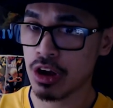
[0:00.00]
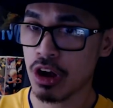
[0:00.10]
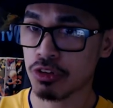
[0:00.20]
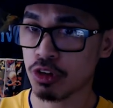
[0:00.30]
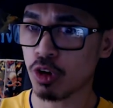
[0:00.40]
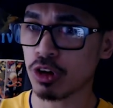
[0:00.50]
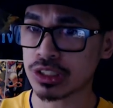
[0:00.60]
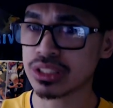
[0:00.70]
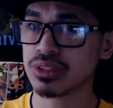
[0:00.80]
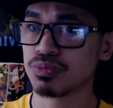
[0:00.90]
Of
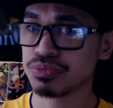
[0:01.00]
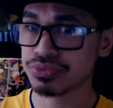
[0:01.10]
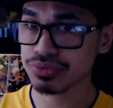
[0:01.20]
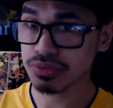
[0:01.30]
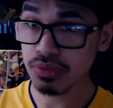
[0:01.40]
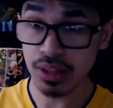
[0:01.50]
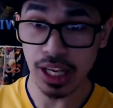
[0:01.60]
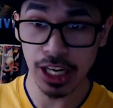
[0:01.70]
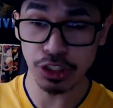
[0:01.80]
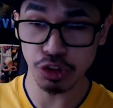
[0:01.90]
course,
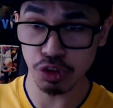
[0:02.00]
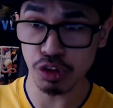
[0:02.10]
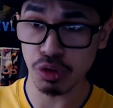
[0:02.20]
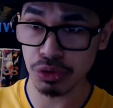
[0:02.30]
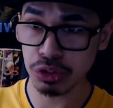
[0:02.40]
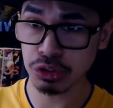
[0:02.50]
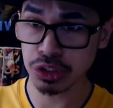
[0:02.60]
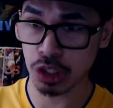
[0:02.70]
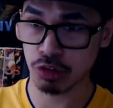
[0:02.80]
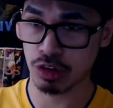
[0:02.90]
I do full reviews
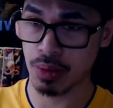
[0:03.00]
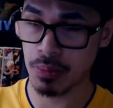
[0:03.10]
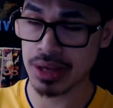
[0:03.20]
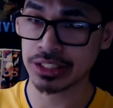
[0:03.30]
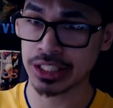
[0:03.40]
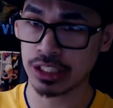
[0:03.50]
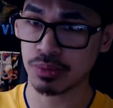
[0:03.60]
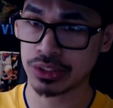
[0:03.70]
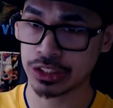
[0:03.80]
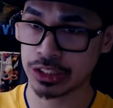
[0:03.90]
over on my main channel,
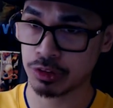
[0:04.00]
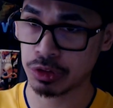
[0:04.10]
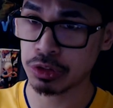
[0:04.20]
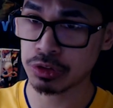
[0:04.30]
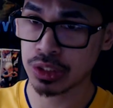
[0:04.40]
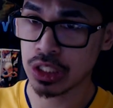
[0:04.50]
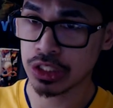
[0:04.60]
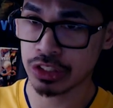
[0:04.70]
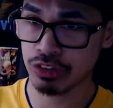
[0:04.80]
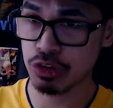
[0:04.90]
Mr. J's Reviews.
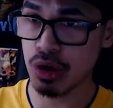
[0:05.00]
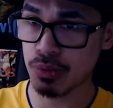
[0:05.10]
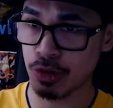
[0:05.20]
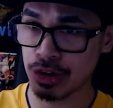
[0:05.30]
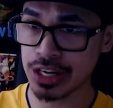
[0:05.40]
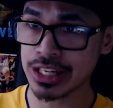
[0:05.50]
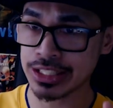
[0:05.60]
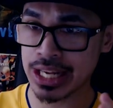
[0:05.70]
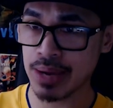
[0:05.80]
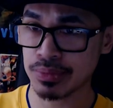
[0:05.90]
So if you want more
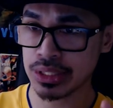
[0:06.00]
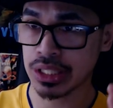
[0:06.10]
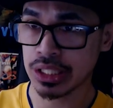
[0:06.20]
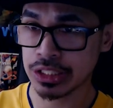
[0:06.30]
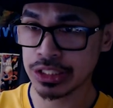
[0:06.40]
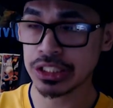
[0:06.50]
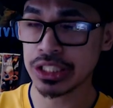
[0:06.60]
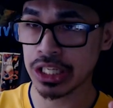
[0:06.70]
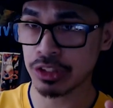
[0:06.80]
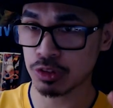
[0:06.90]
in-depth,
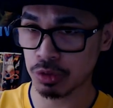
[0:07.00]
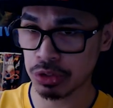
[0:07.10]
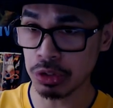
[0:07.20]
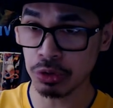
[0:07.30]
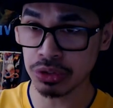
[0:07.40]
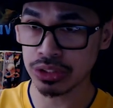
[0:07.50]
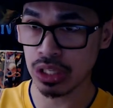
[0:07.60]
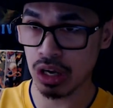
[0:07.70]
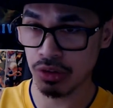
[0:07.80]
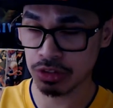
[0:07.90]
detailed reviews
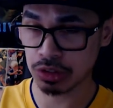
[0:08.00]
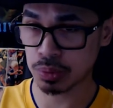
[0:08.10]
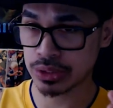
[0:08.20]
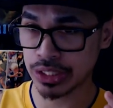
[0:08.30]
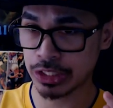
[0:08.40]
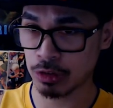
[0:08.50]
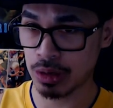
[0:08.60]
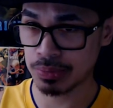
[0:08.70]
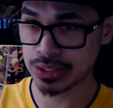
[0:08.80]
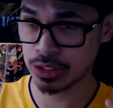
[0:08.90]
of those particular
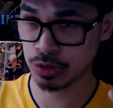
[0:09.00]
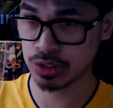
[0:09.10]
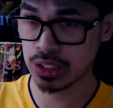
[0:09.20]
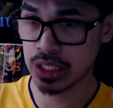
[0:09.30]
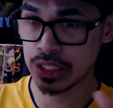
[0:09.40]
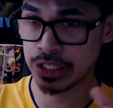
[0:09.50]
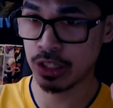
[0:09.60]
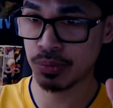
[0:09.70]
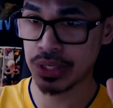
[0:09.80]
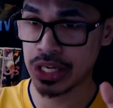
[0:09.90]
episodes,
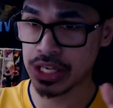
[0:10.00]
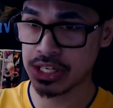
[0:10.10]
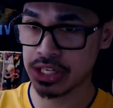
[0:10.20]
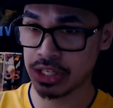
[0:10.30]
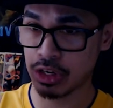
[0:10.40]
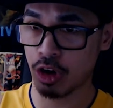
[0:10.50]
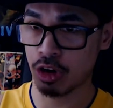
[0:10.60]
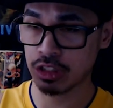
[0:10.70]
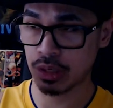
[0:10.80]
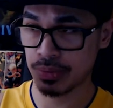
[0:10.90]
they'll be in the
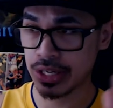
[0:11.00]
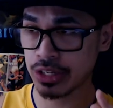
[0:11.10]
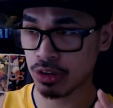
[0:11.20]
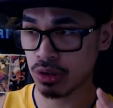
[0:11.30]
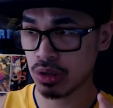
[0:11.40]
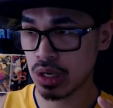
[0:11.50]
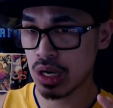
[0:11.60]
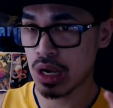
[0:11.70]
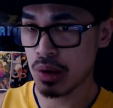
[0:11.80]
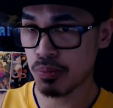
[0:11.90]
card up here.
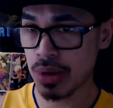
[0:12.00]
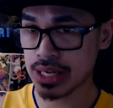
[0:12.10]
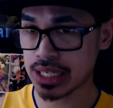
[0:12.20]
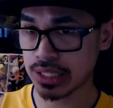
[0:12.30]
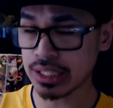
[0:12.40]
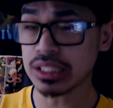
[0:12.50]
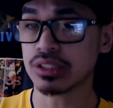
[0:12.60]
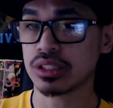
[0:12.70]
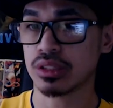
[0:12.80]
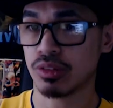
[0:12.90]
But
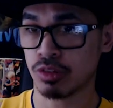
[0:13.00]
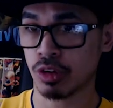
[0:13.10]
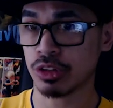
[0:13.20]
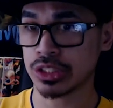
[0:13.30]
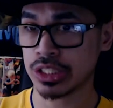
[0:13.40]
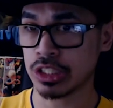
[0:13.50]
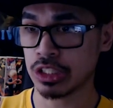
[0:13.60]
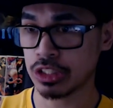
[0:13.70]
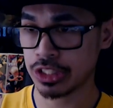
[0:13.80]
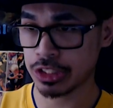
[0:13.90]
this version,
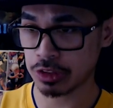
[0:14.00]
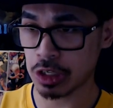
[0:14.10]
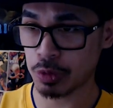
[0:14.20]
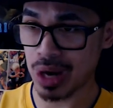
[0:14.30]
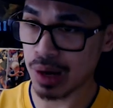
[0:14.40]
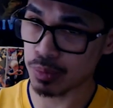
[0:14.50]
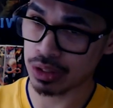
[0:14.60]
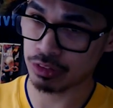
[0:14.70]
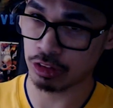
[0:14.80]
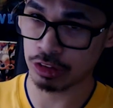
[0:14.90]
the Otaku
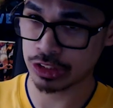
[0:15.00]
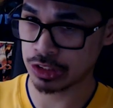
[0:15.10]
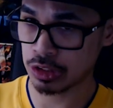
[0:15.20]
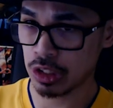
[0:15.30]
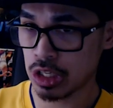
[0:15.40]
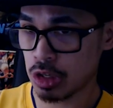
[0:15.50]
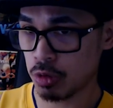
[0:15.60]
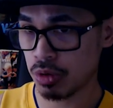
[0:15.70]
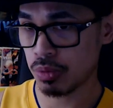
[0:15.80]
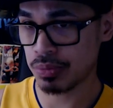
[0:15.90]
Outbreak version,
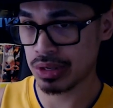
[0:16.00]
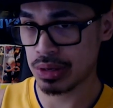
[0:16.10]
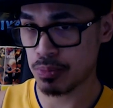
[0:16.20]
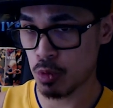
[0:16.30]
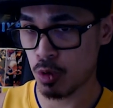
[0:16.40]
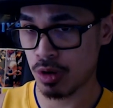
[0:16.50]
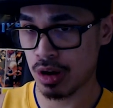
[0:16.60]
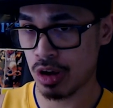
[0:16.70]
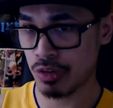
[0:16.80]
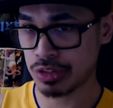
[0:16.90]
will be more
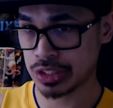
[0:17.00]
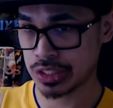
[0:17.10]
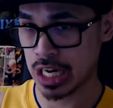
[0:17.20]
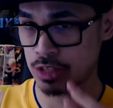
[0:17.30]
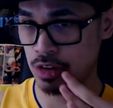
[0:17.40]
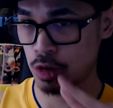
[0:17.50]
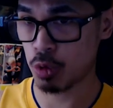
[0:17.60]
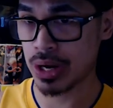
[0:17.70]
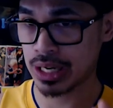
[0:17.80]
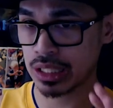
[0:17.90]
of just kind of a
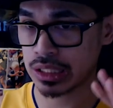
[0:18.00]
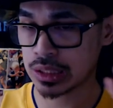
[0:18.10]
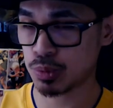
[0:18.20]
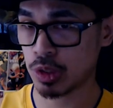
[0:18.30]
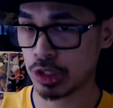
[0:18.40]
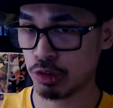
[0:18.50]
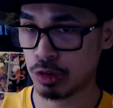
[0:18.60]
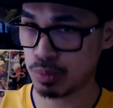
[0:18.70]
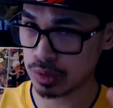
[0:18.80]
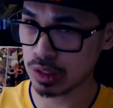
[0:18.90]
quick spoiler-free
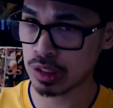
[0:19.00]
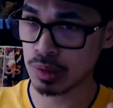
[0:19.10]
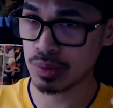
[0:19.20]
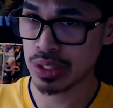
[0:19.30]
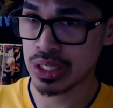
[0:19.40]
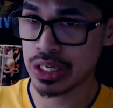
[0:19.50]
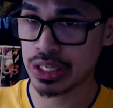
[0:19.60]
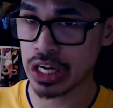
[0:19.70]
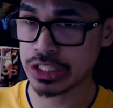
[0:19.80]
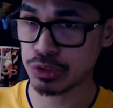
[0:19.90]
blurb in
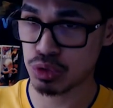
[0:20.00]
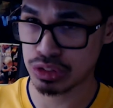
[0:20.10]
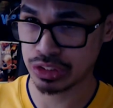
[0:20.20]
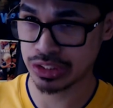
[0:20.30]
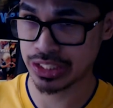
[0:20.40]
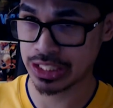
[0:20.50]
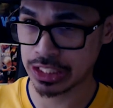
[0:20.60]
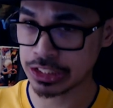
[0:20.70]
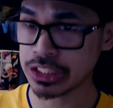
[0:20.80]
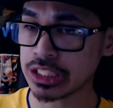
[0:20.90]
case you want to just get
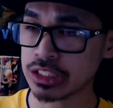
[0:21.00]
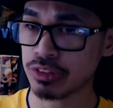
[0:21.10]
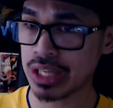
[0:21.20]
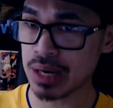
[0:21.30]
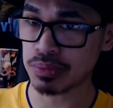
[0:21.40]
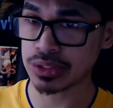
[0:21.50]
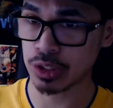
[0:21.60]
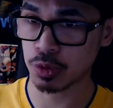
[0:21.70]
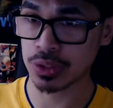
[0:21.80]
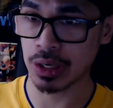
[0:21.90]
the gist of the
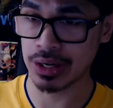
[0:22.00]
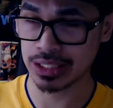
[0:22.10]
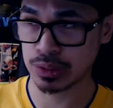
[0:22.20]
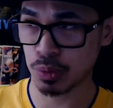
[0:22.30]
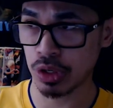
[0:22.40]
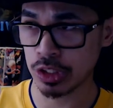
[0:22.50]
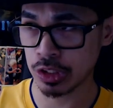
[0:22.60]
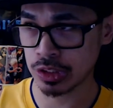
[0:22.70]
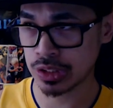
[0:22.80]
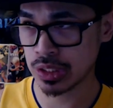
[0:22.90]
episode without any
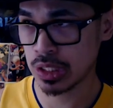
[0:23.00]
spoilers.